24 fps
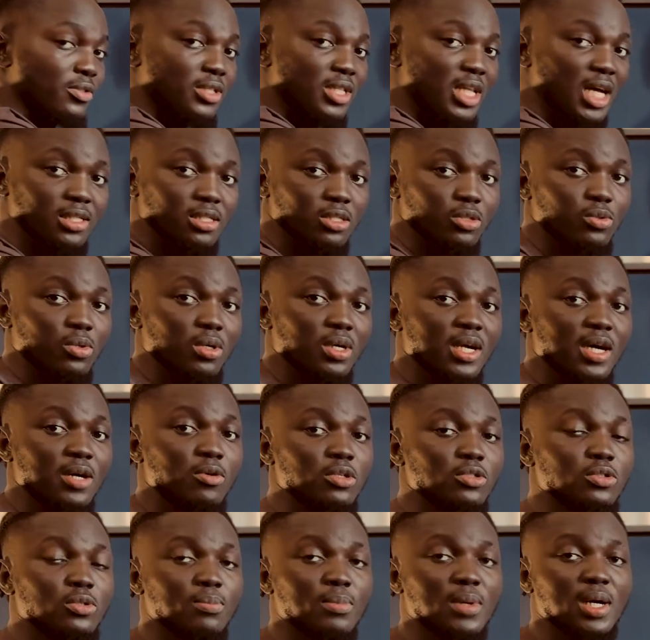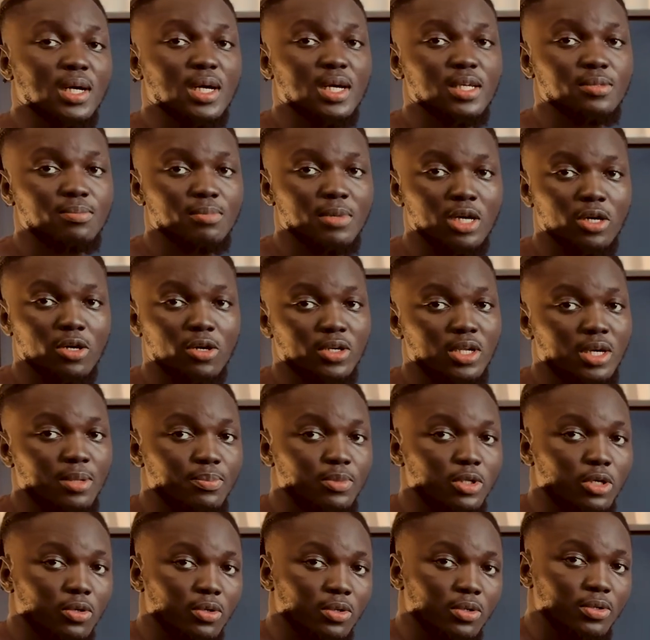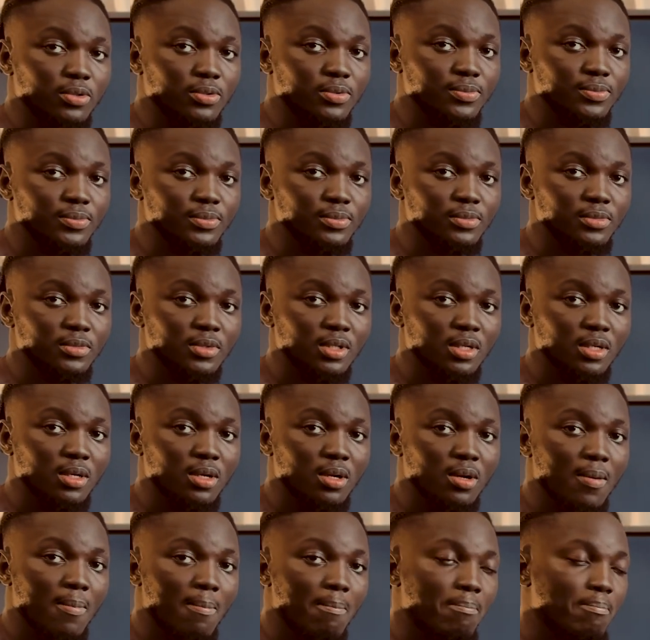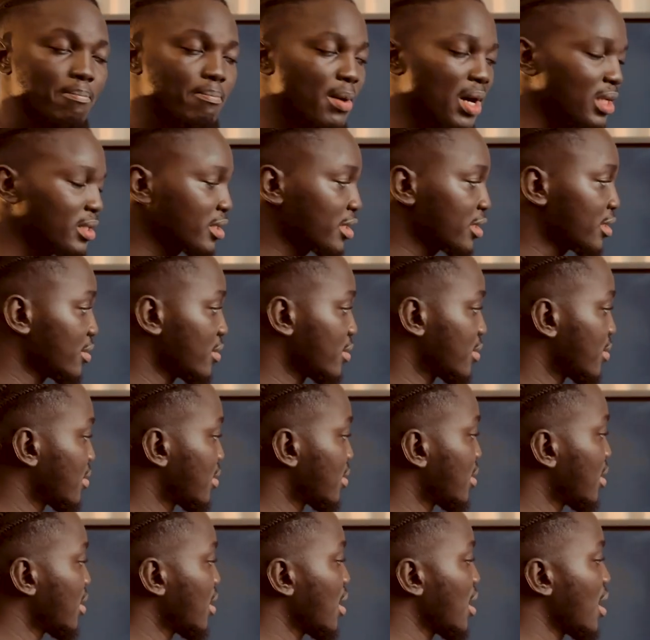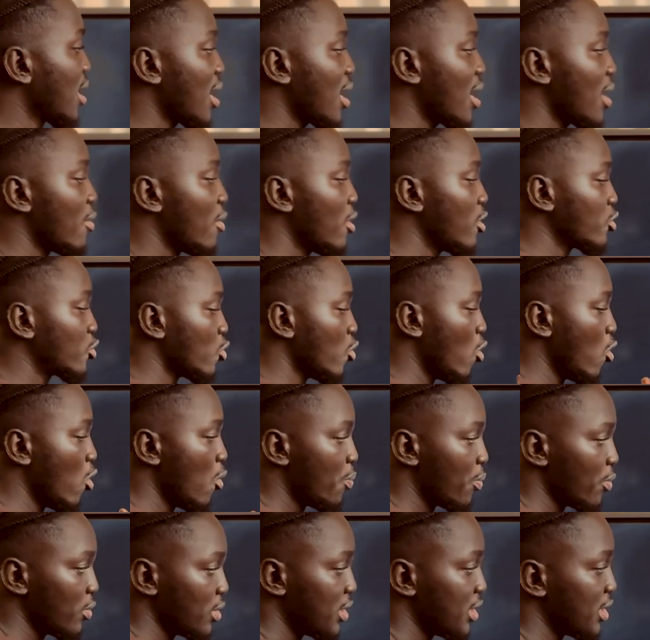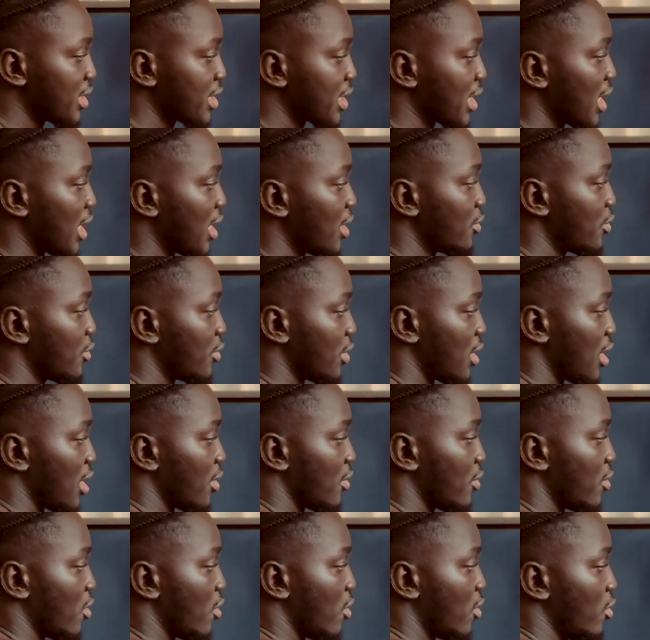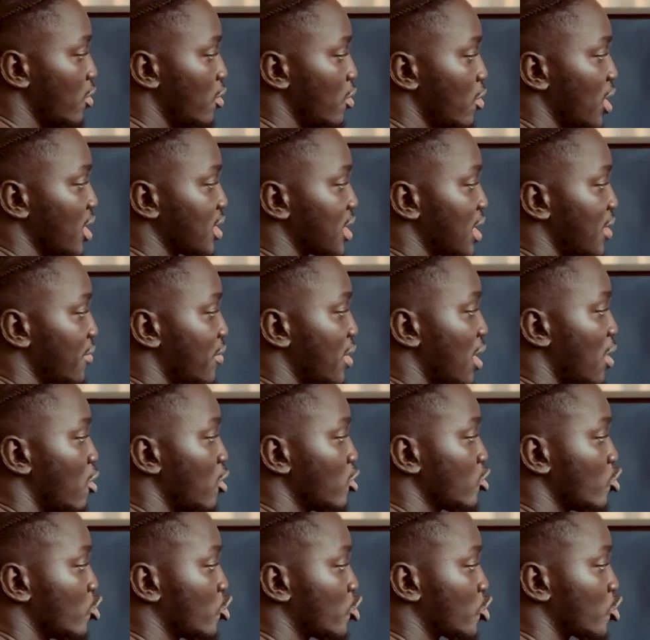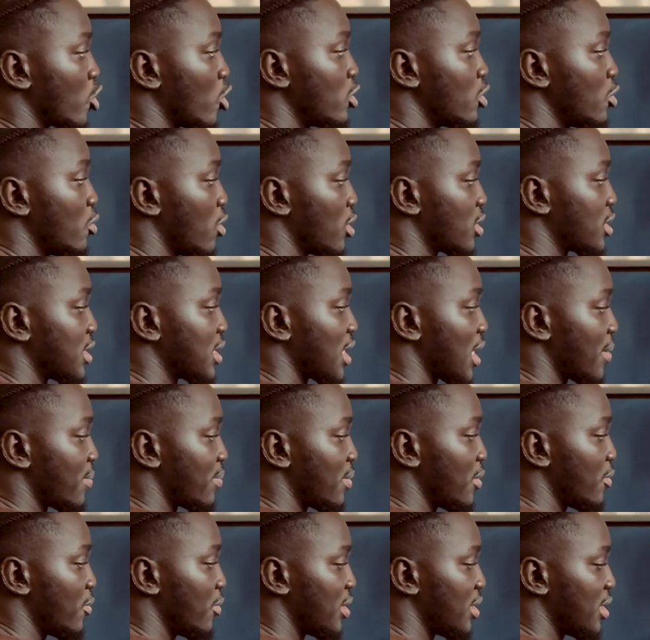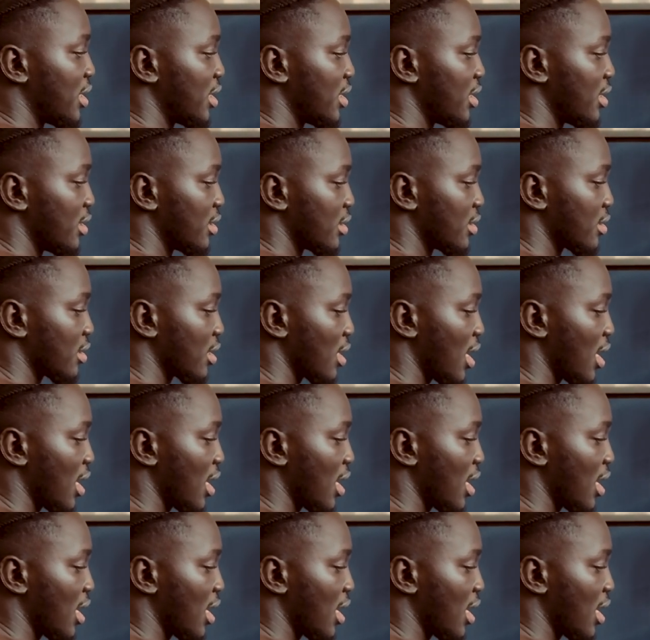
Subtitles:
That is what I want to mark as my order block. But I want to open this candle now on lower time frame. I want to study what is happening within it.